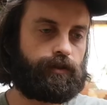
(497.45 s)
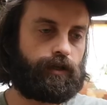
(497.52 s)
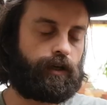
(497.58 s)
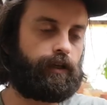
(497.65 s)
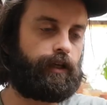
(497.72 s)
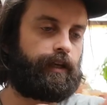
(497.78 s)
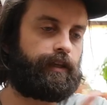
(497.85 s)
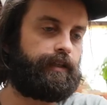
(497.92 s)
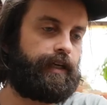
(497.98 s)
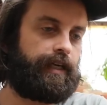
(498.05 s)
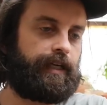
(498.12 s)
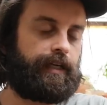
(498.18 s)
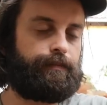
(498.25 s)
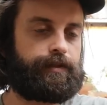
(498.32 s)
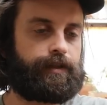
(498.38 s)
Took a lot of the
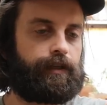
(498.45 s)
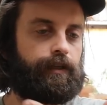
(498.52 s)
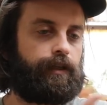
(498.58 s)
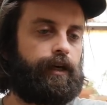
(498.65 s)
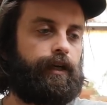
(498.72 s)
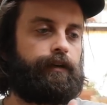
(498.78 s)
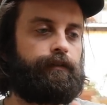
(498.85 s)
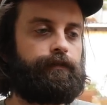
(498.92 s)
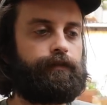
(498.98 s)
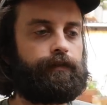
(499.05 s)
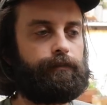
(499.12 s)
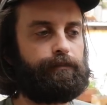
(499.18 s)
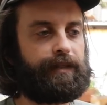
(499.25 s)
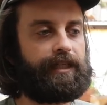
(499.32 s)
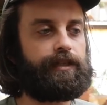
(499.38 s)
names and a lot of
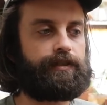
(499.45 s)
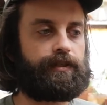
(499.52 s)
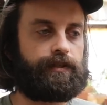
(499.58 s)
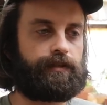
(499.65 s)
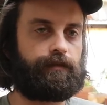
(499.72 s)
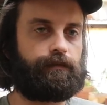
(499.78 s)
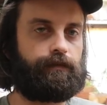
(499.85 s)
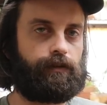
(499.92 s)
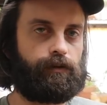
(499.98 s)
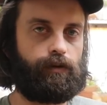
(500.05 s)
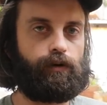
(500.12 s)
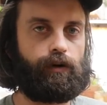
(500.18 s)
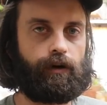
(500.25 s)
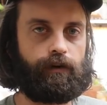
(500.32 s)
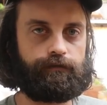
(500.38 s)
the pieces of the
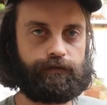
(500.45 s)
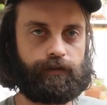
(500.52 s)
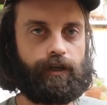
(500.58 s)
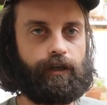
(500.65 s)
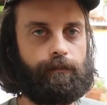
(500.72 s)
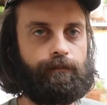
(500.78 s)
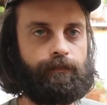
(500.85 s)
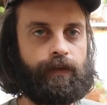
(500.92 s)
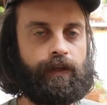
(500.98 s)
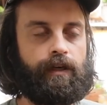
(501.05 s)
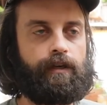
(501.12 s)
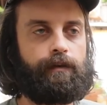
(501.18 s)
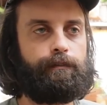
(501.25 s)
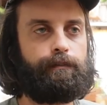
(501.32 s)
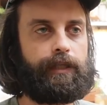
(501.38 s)
lore from
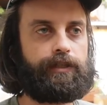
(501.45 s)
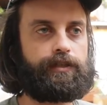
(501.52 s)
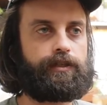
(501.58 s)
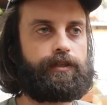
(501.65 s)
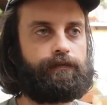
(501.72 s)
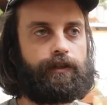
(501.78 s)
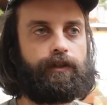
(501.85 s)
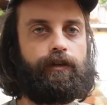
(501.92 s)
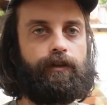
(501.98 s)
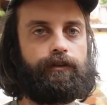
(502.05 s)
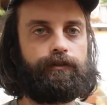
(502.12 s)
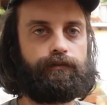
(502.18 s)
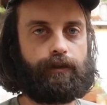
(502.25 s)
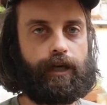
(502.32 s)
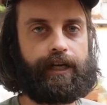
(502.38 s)
pieces of
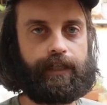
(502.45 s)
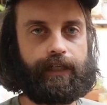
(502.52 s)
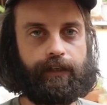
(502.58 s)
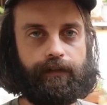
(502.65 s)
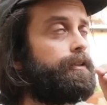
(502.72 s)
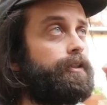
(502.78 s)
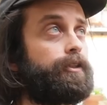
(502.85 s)
occult writing.